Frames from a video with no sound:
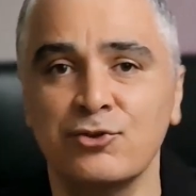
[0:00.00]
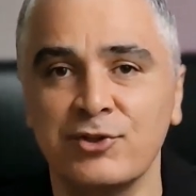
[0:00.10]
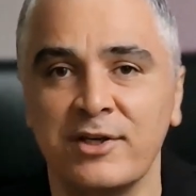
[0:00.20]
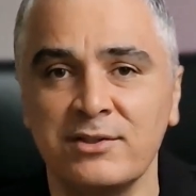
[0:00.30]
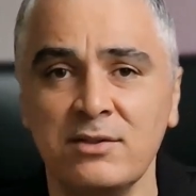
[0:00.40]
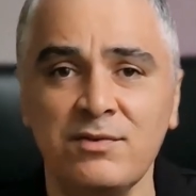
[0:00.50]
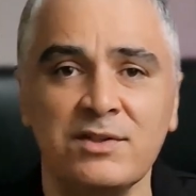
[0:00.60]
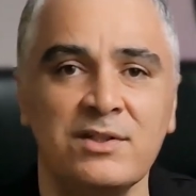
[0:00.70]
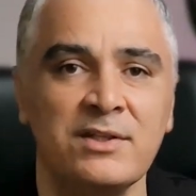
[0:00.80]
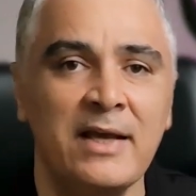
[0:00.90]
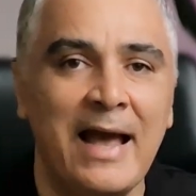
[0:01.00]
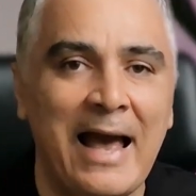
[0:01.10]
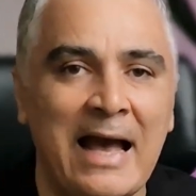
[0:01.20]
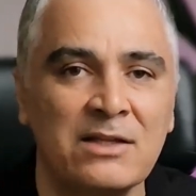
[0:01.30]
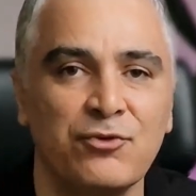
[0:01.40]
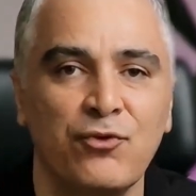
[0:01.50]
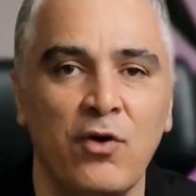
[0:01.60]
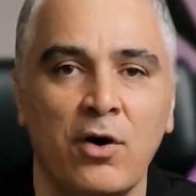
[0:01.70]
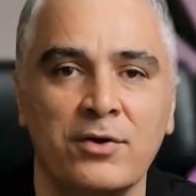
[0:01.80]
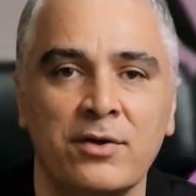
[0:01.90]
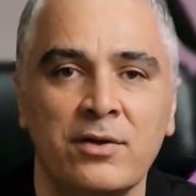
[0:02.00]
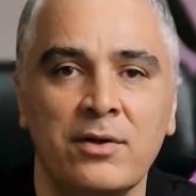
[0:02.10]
creativity, and fun.